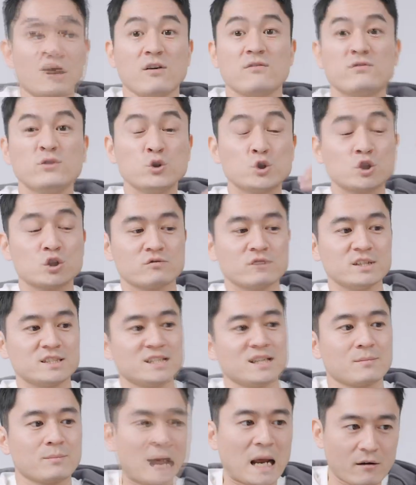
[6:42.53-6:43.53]
know,
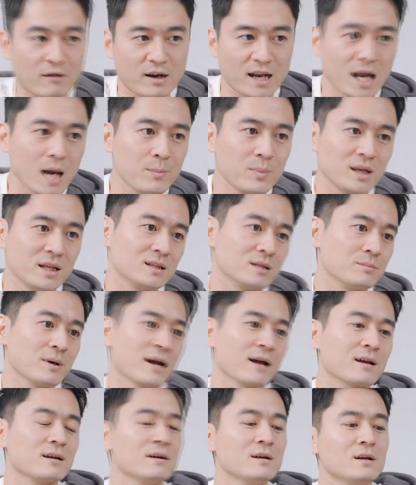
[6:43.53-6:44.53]
futuristic background happening in the
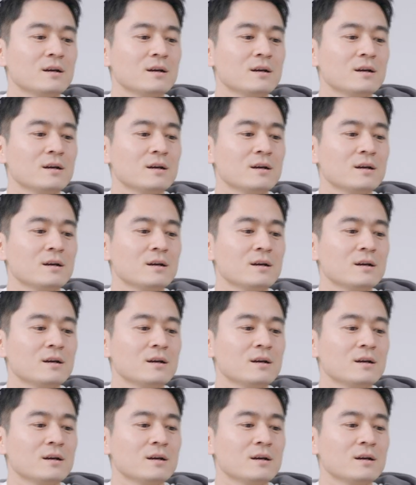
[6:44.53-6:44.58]
back.